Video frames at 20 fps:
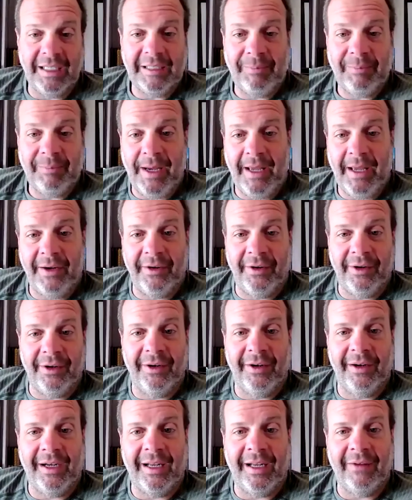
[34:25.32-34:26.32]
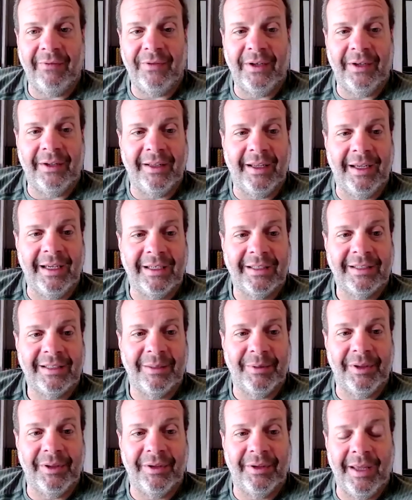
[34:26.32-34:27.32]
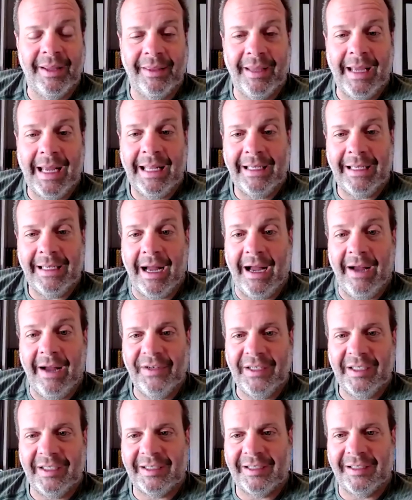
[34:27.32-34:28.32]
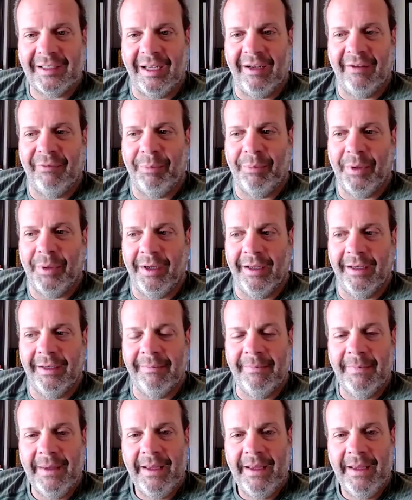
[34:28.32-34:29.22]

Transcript: is better, and I feel like some of that obvious stuff, but